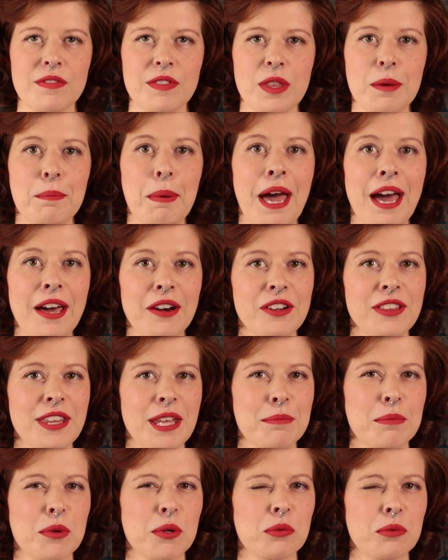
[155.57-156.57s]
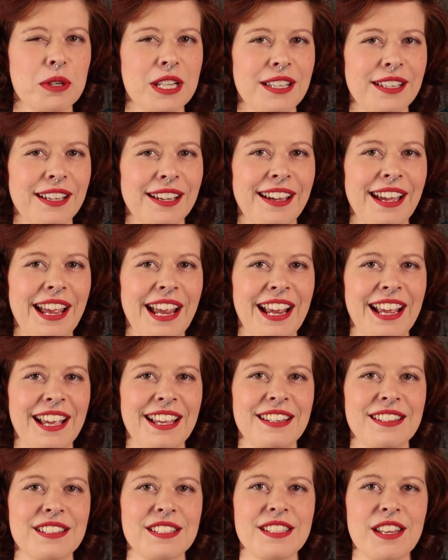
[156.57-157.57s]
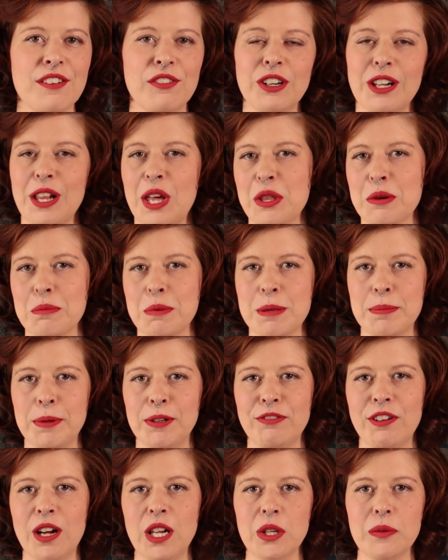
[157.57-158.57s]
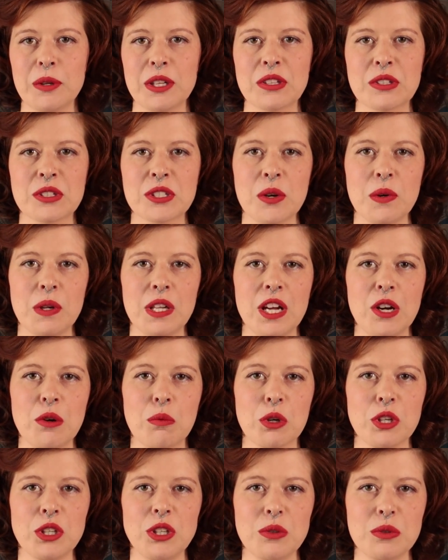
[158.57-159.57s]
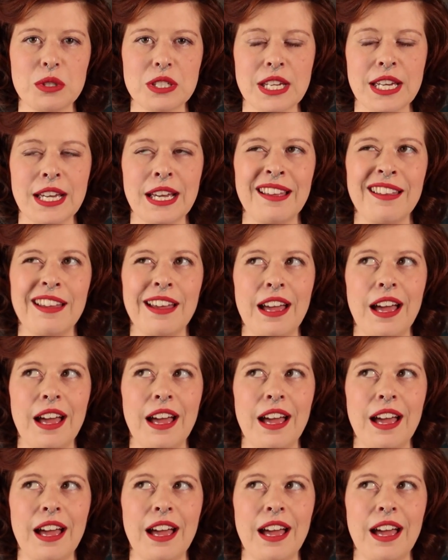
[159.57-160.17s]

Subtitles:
The pattern that Marika and several other people following the sew-along were using,